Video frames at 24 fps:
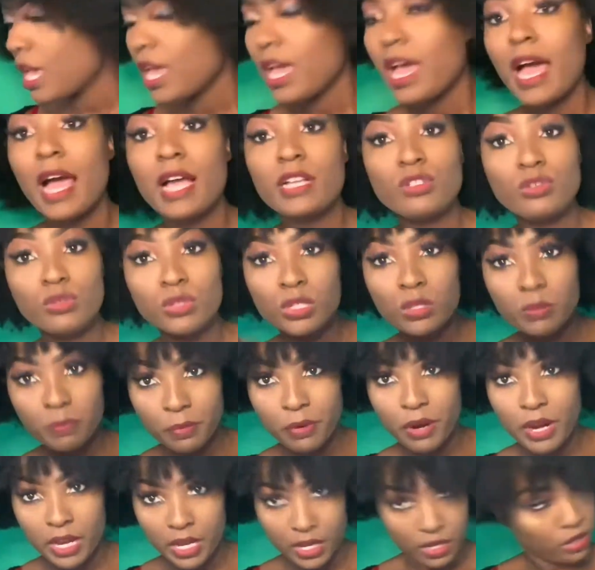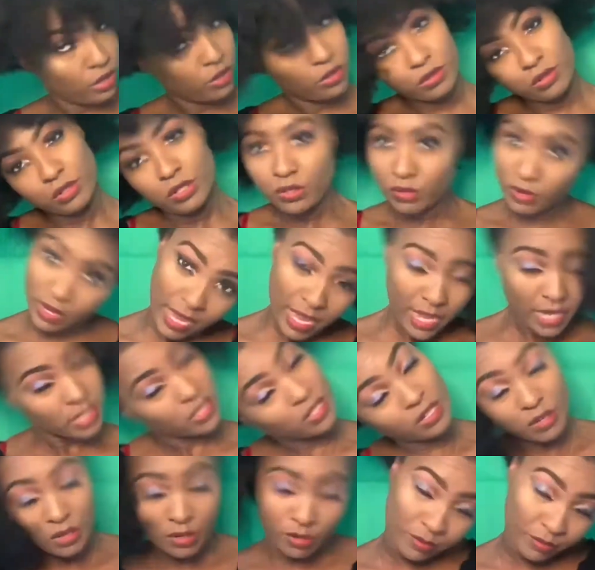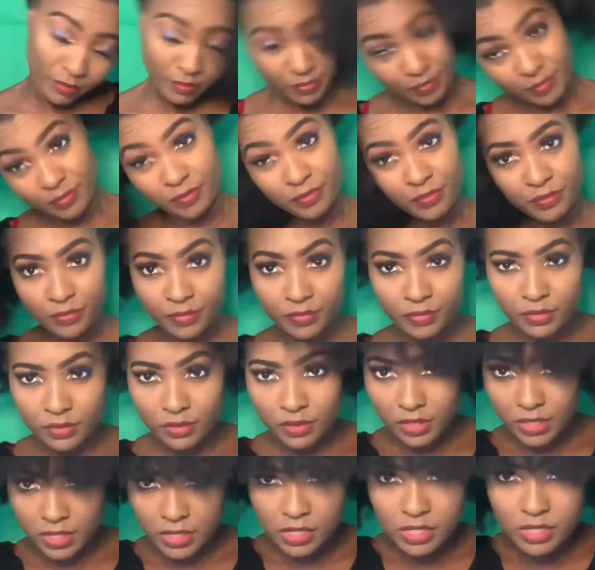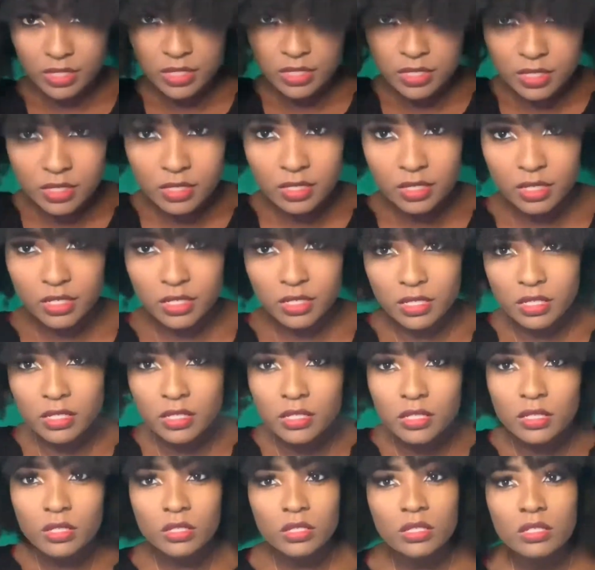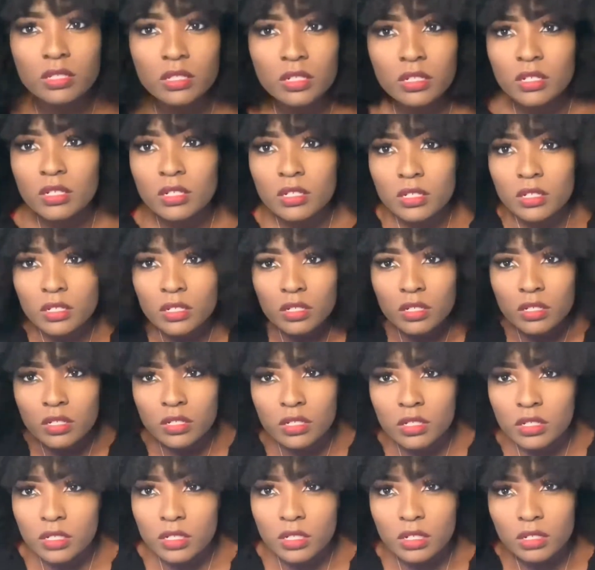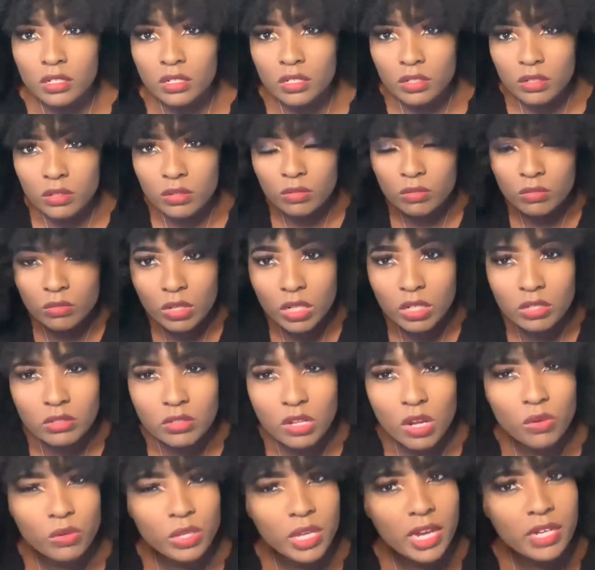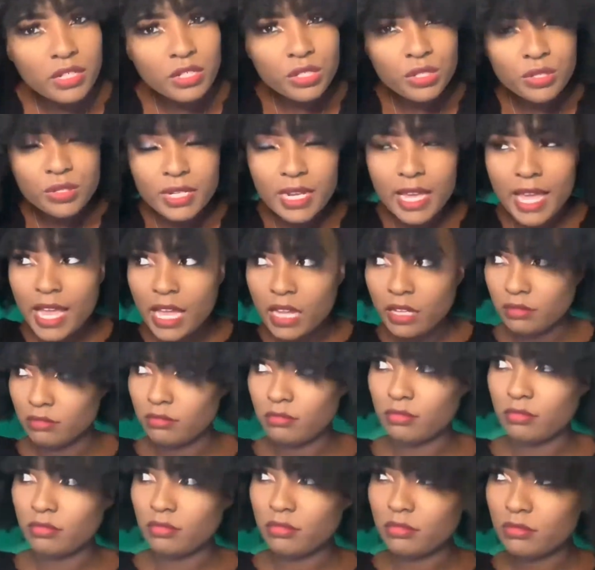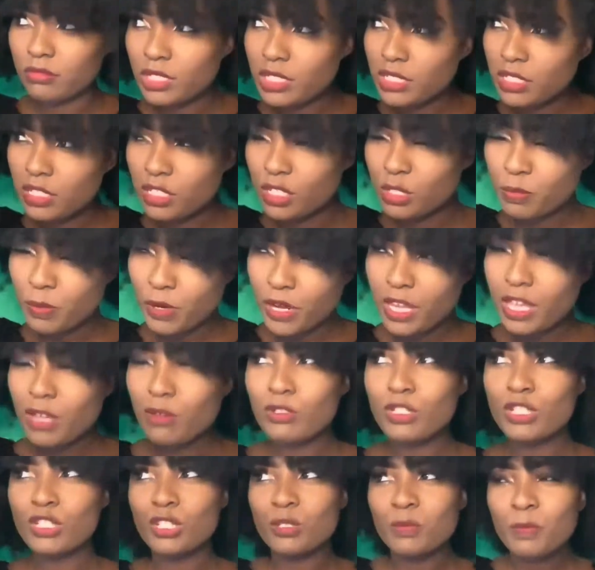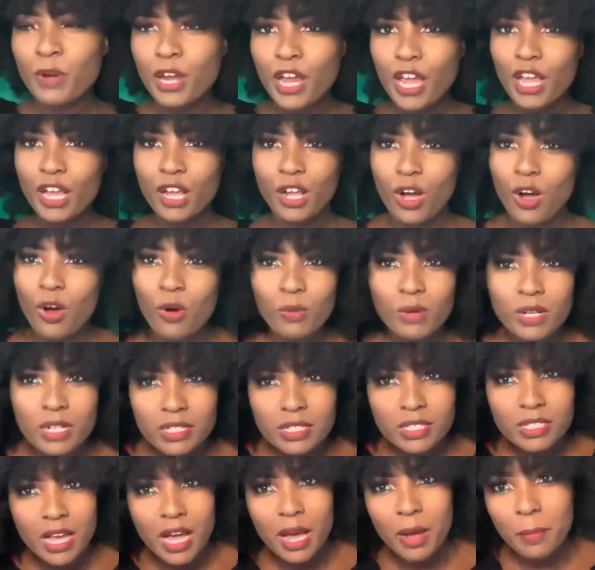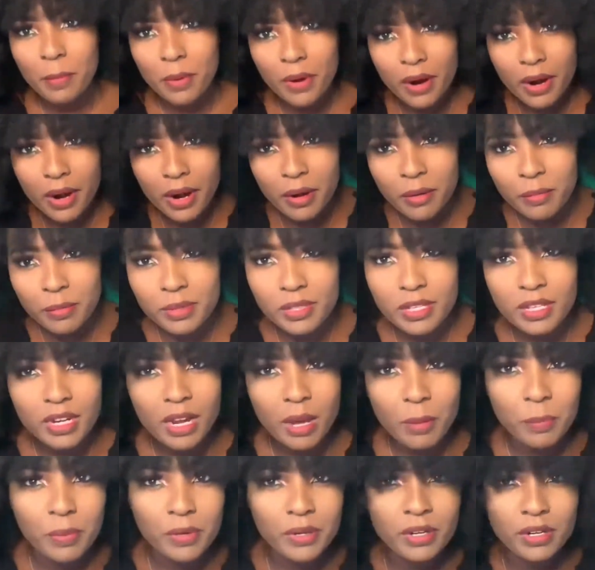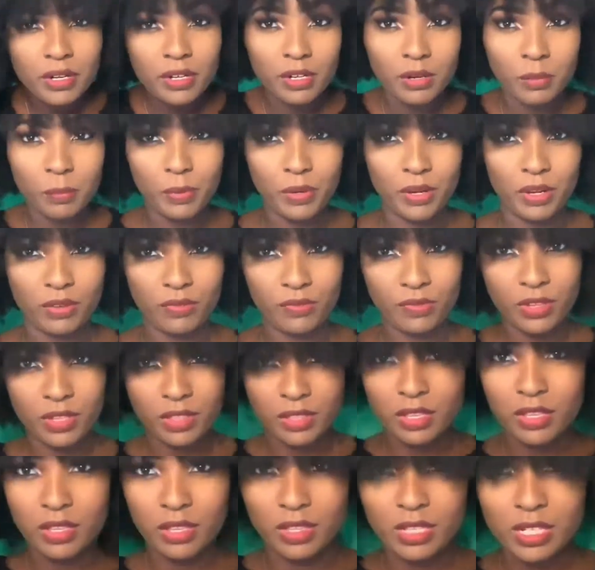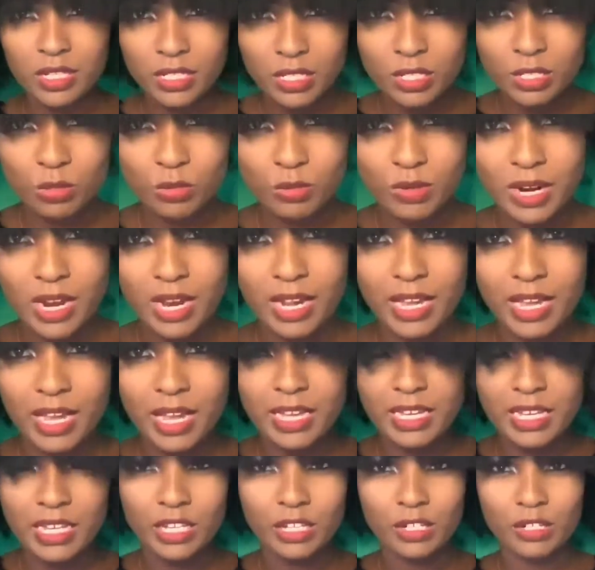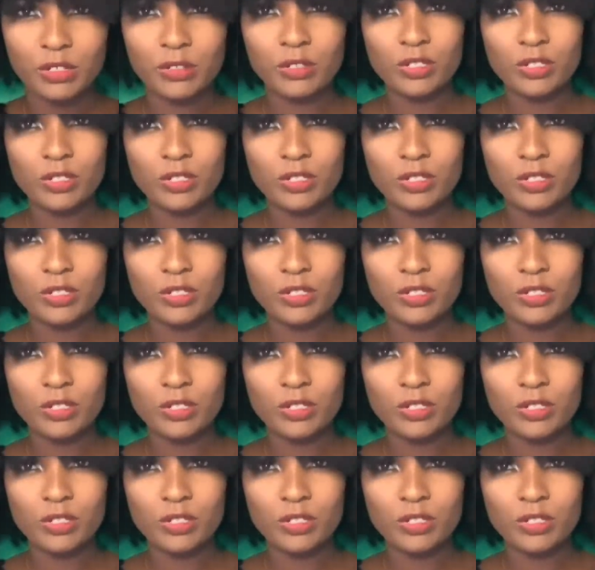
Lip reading: I do spray and goes, okay? So this is well, no, yesterday was it a spray? It was a spray and go with a side part, but then I put it in a puff, and then this is what I got here.